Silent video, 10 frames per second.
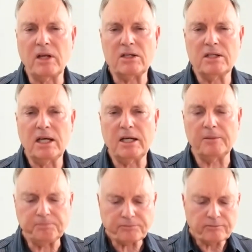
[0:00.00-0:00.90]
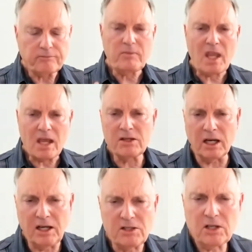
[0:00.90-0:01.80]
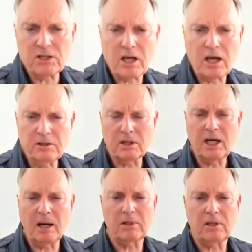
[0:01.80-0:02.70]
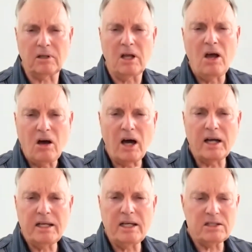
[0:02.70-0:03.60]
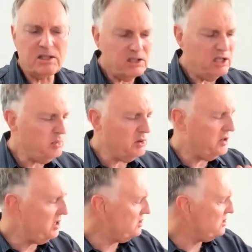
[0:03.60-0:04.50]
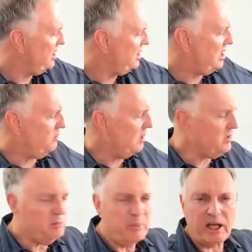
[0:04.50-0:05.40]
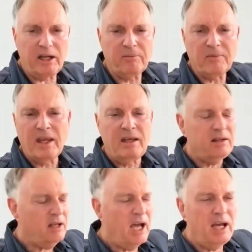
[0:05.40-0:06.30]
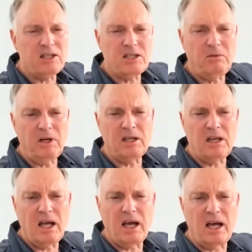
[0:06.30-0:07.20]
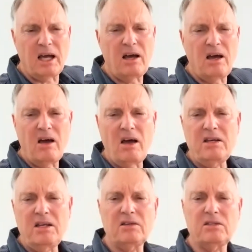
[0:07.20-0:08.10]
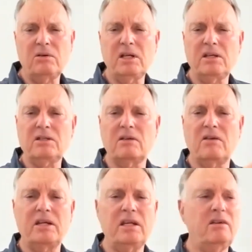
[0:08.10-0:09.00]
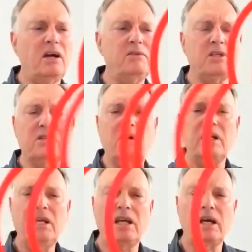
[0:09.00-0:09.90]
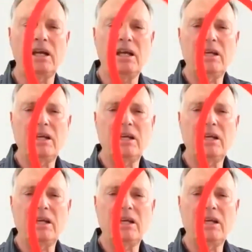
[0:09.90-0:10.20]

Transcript: that's needed. So let's just go through a couple of little ideas and simple things. Now, one would be, and it's a really ideal sorting sort of idea, and I've just got here,